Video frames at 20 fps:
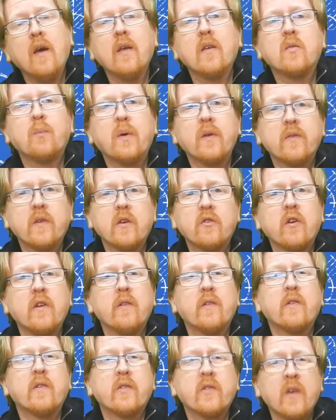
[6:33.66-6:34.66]
is
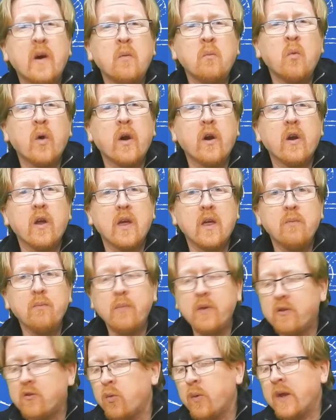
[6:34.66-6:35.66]
positioned somewhere in
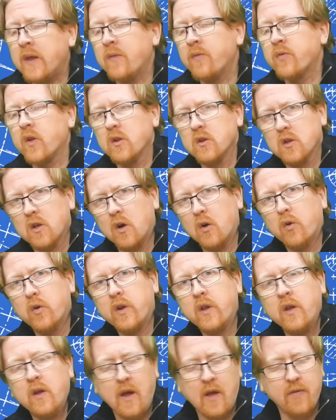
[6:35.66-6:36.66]
between the
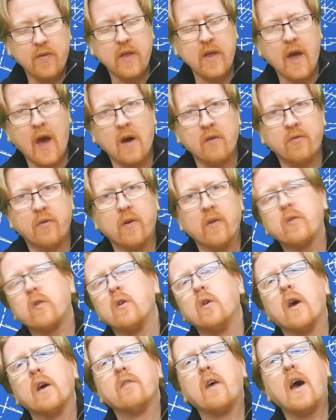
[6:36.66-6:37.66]
load and the effort. So
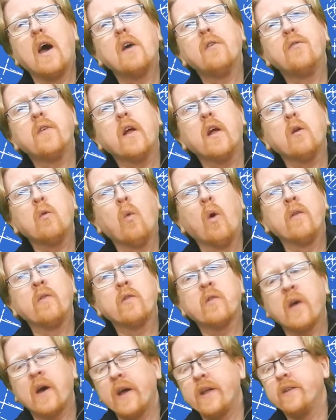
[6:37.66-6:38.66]
you have effort on one
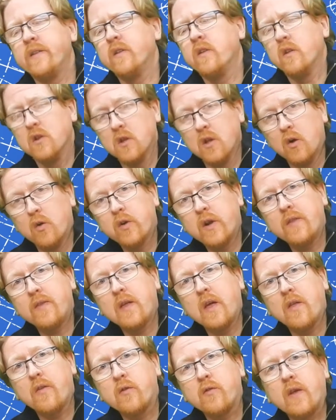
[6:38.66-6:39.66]
side, load on
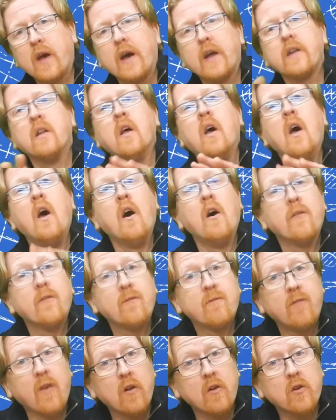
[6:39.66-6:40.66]
the other side,
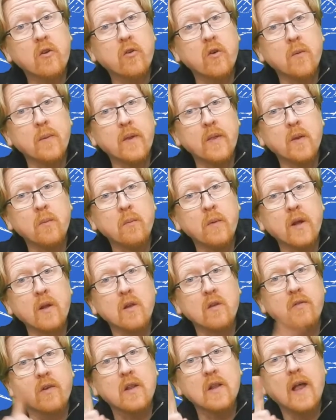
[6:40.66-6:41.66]
fulcrum in the
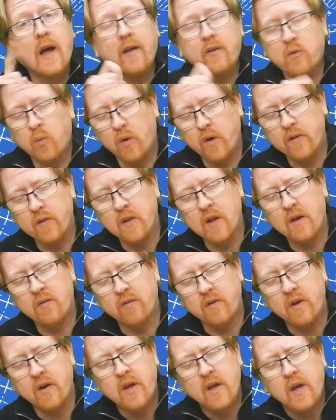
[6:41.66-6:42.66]
middle of a Class 1
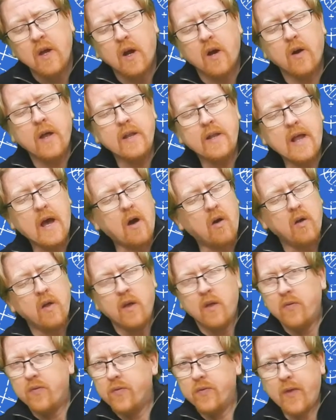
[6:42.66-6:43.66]
lever. All right, now,
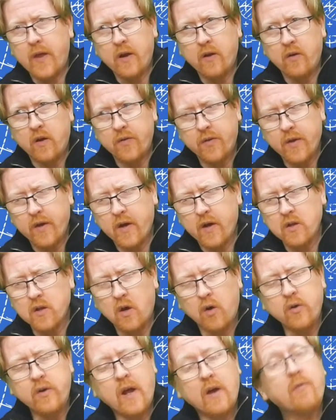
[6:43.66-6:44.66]
the
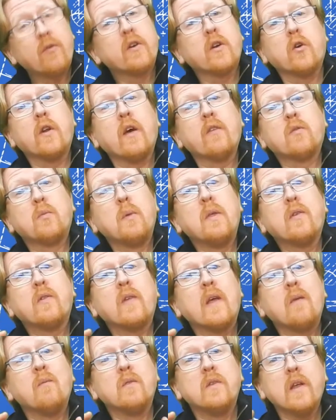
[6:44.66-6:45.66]
load and effort don't have to be the
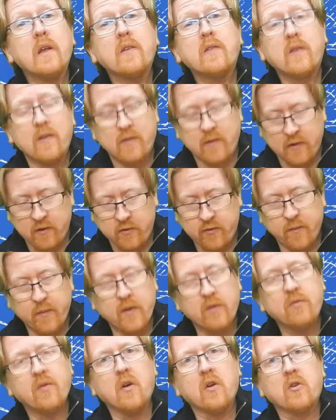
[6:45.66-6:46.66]
same distances from
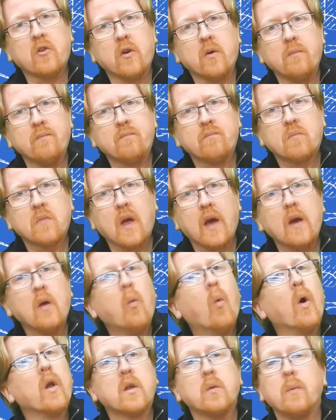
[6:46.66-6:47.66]
the fulcrum. Okay,
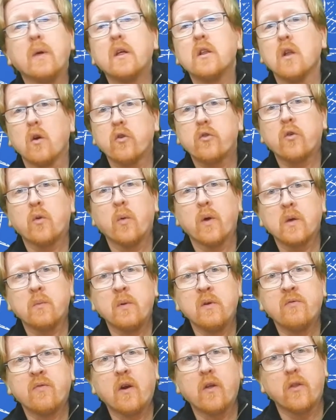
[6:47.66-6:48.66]
one could be closer, one could
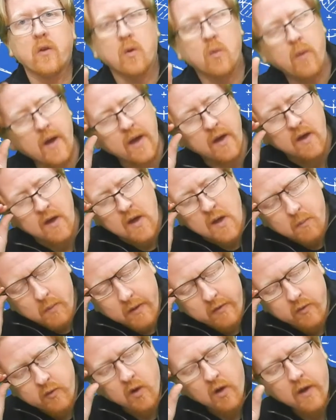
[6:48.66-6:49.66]
be farther away. But
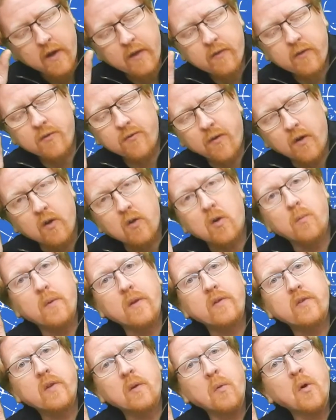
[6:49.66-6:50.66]
as long as the fulcrum
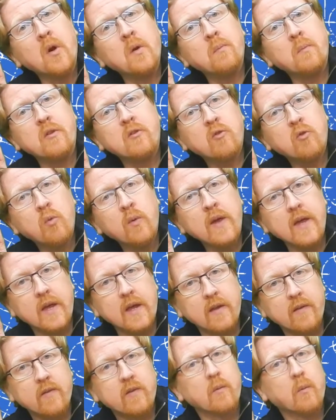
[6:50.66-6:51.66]
is somewhere in
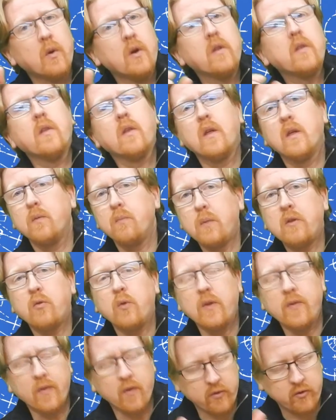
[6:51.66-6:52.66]
between,
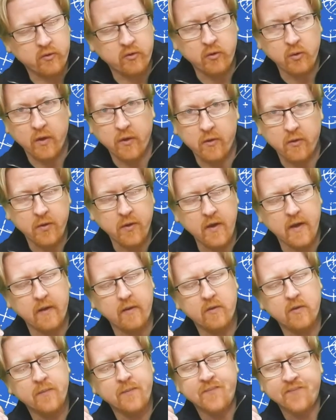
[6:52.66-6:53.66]
those two other things,